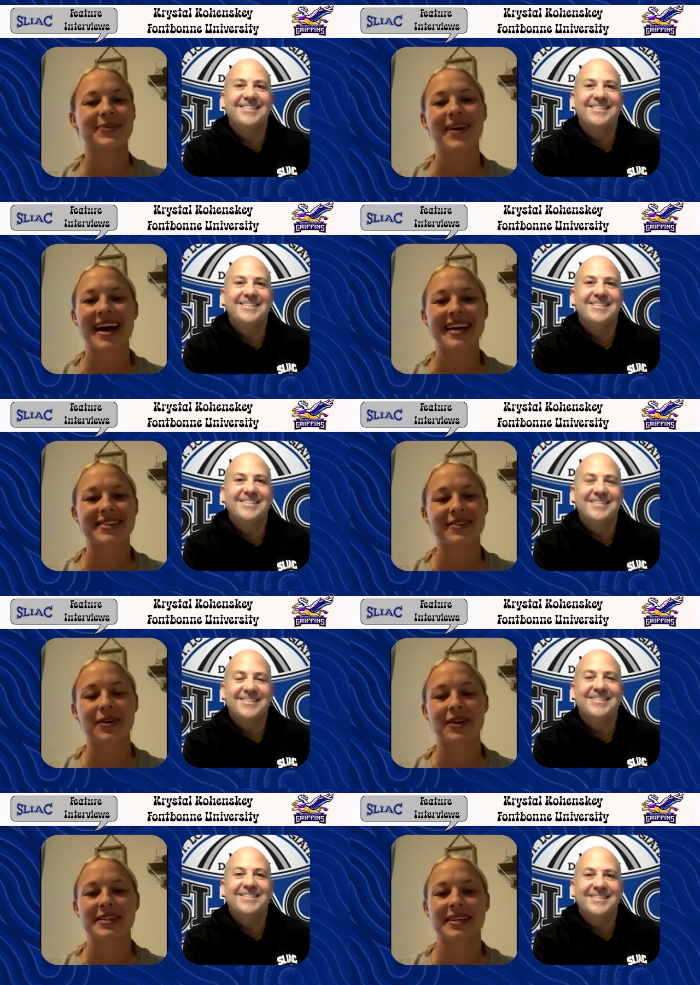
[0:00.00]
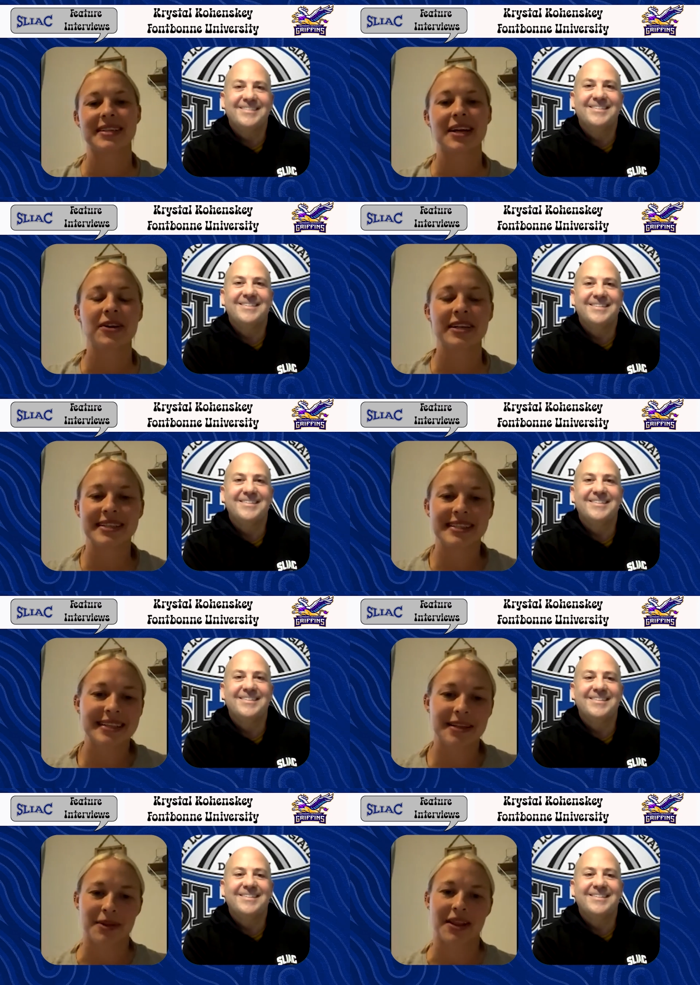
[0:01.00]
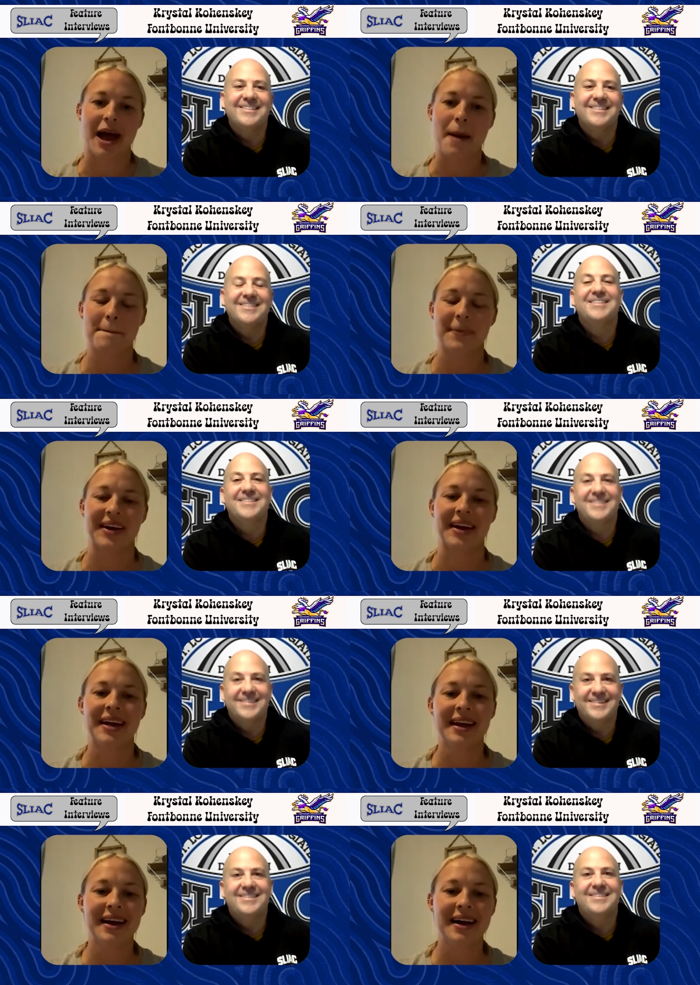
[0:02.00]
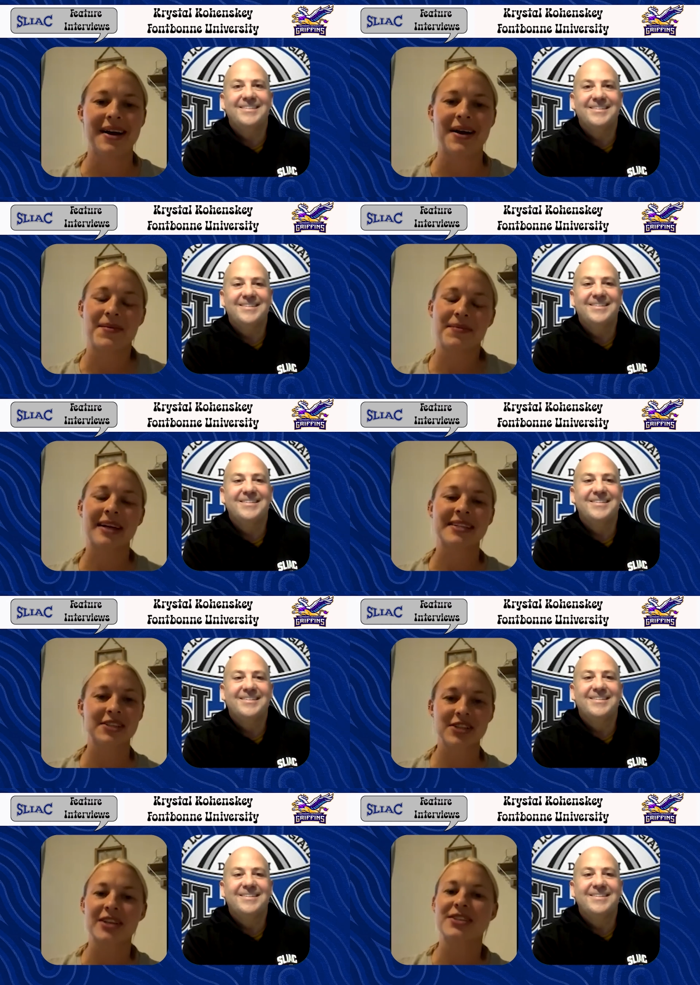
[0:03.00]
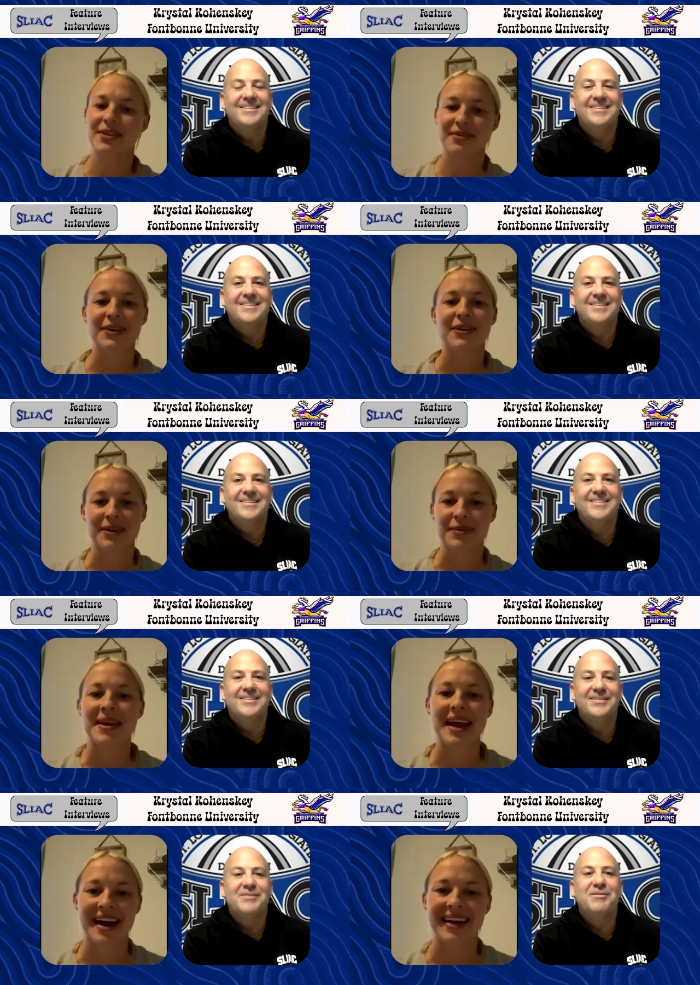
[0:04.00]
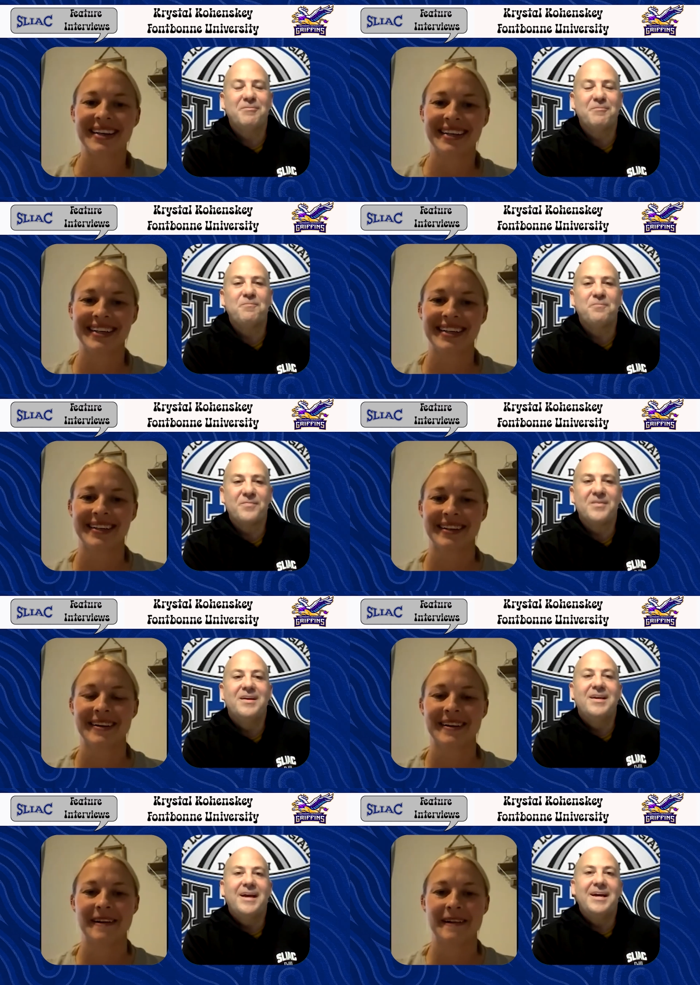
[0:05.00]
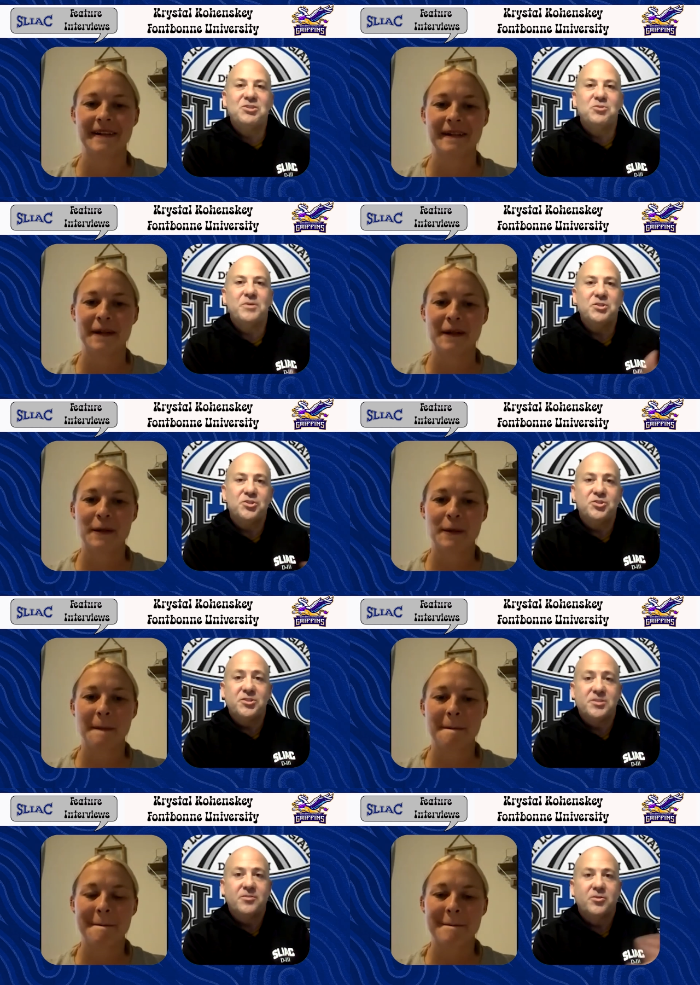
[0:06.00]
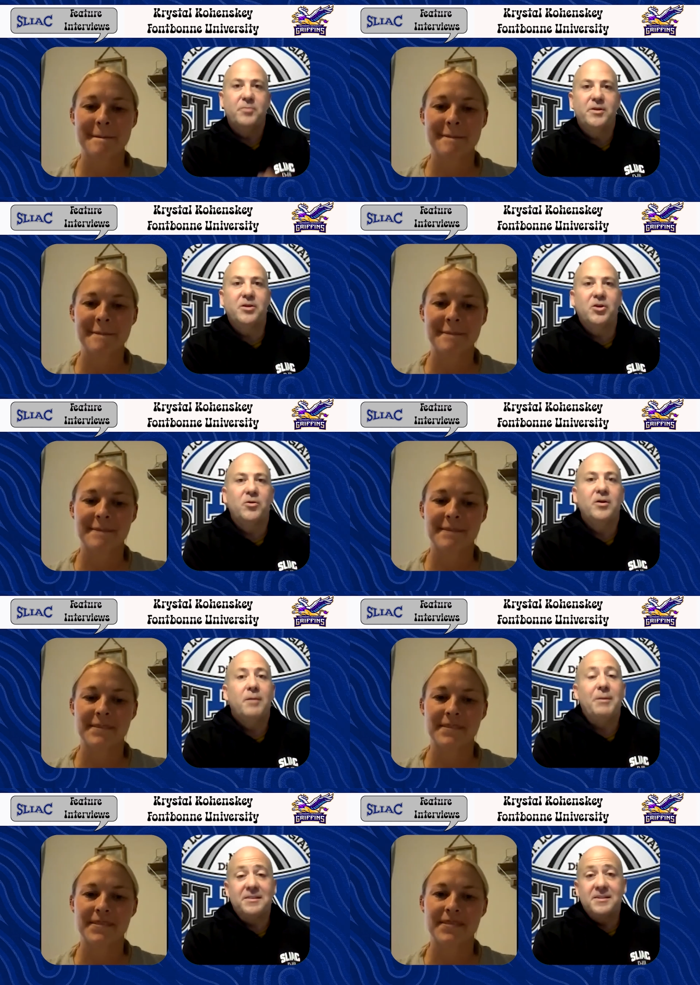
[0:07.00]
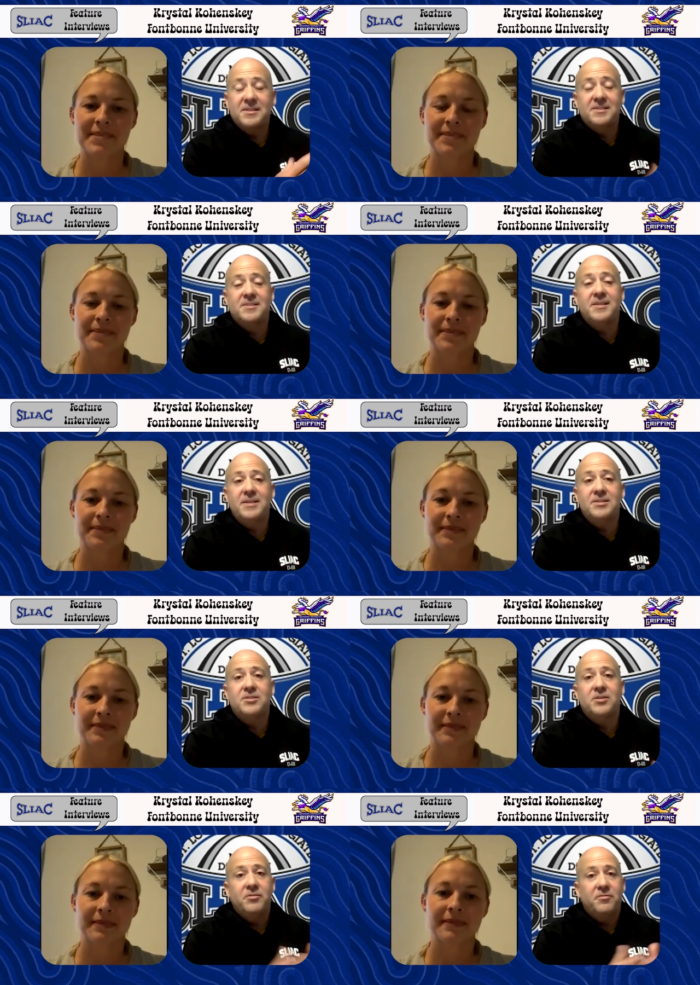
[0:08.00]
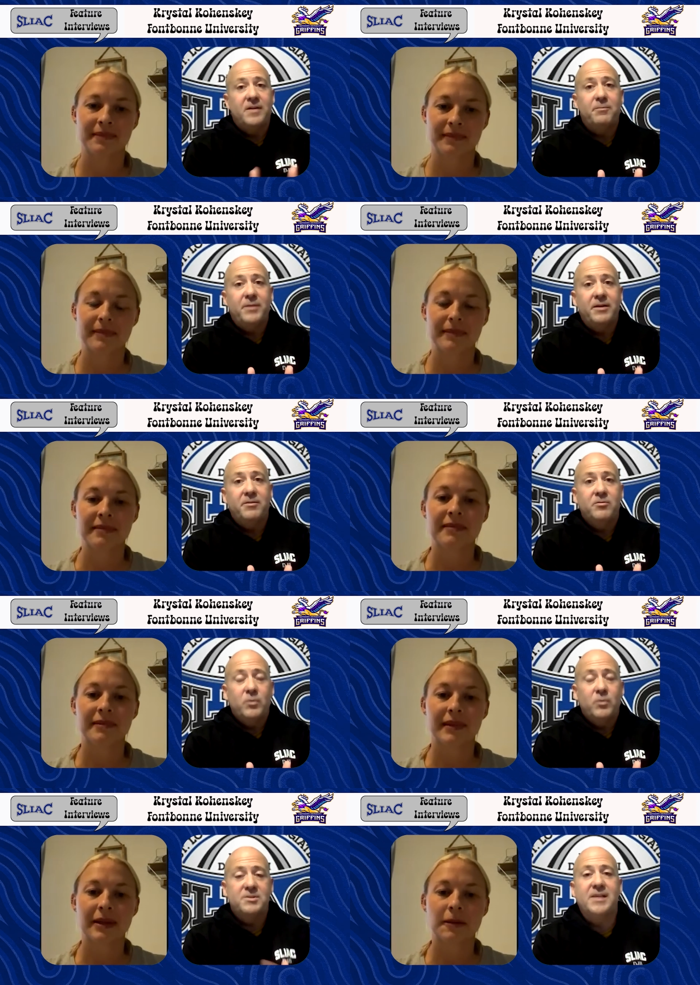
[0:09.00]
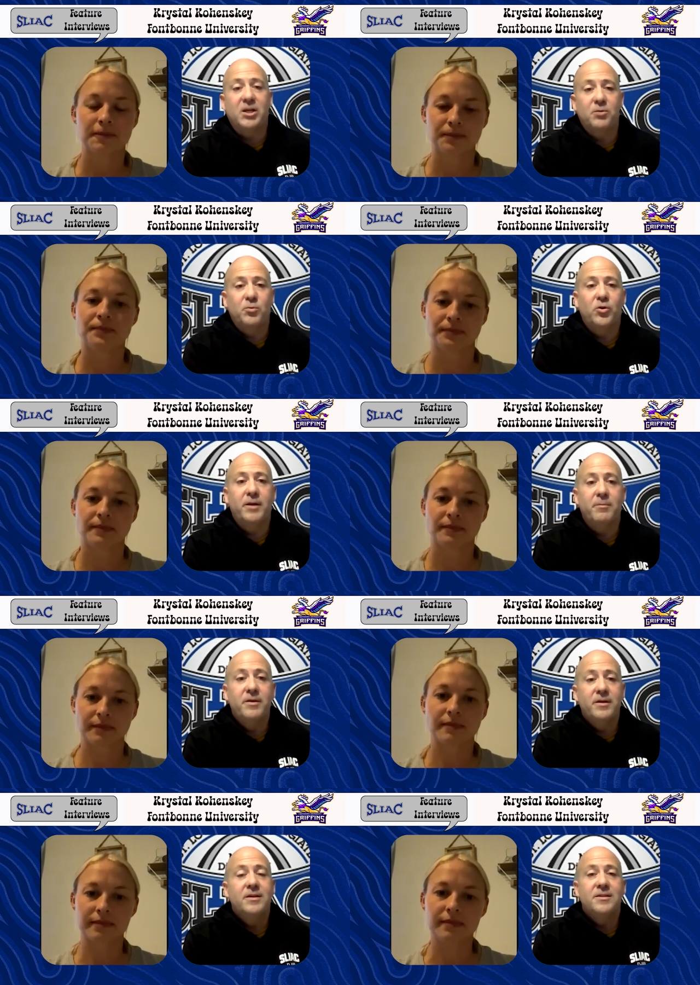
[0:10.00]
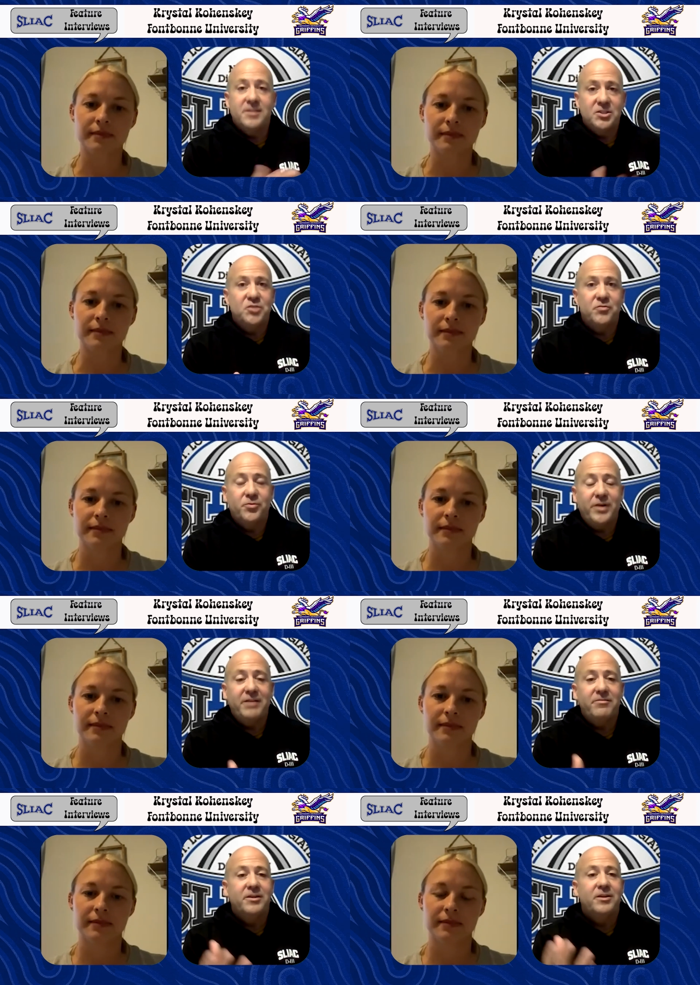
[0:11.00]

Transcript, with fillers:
Speaker 1: wise, of course, because I don't get to see them a lot, but um, I still talk to a few of them. Yeah.
Speaker 2: As you mentioned just a little bit ago about the success of the Fontbonne women's soccer program, since you've arrived,